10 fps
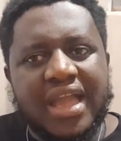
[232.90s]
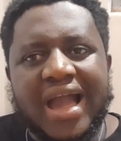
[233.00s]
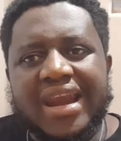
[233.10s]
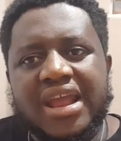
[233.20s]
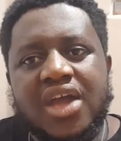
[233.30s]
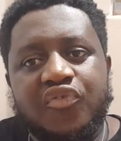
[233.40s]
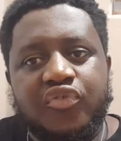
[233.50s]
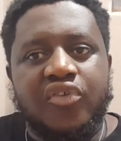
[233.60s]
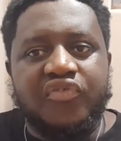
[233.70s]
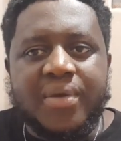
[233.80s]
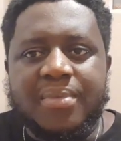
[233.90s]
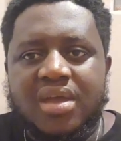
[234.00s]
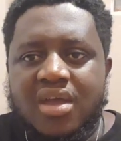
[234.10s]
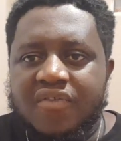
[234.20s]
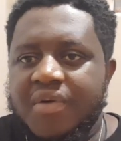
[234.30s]
And for
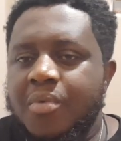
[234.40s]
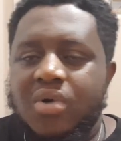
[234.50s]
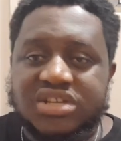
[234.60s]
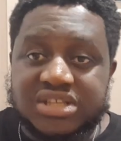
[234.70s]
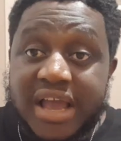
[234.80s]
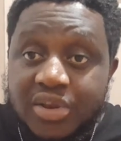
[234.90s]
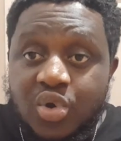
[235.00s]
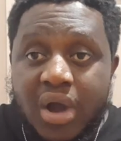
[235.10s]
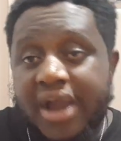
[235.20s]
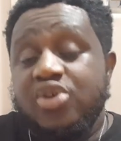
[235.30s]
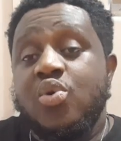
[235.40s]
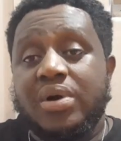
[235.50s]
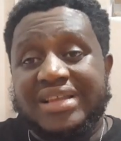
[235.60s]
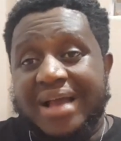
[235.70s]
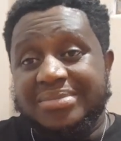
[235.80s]
Femi was like, no, I know
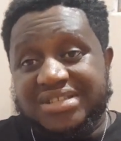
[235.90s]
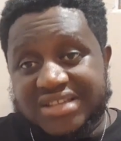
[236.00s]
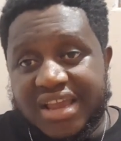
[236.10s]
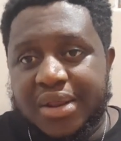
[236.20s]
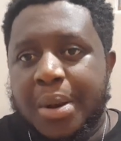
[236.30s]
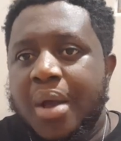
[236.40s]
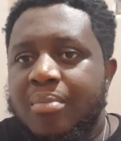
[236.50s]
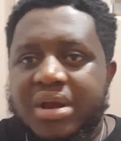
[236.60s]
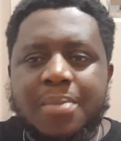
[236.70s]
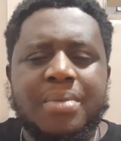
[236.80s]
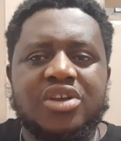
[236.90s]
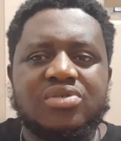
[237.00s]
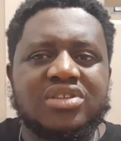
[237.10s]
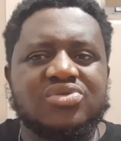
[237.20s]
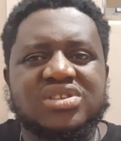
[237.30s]
what I'm saying. But the
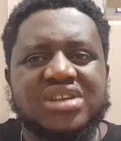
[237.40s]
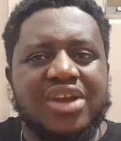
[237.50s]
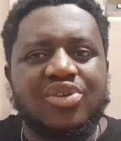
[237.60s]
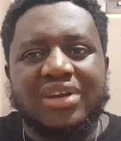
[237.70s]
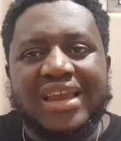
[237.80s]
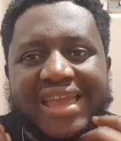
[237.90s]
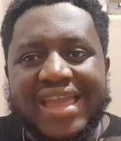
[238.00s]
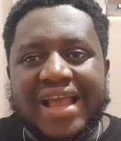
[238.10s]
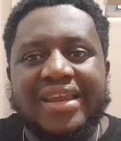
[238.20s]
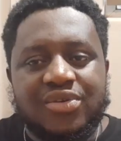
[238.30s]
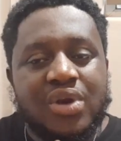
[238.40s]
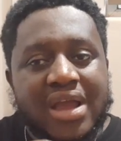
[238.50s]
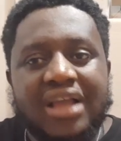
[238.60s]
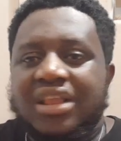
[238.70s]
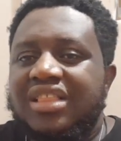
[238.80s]
MBADIWE twins, they are not hearing.
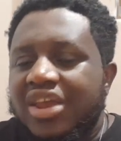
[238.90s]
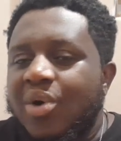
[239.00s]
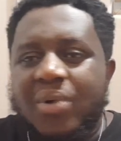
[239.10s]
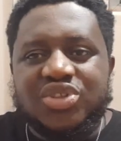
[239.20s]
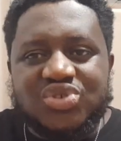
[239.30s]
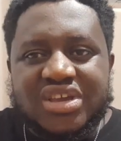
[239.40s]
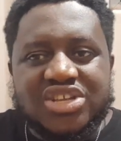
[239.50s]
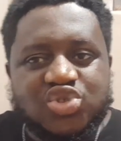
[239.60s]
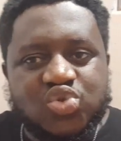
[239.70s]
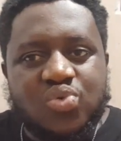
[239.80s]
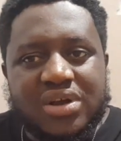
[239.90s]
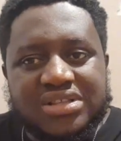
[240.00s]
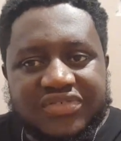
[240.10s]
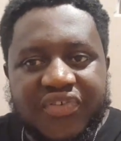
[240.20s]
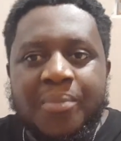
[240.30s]
They don't want to hear to
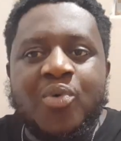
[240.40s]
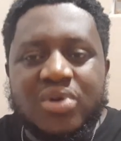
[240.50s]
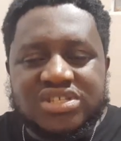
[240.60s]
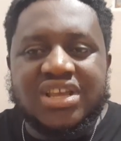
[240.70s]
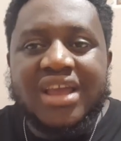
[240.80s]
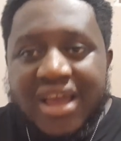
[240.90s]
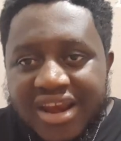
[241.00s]
what Femi was saying.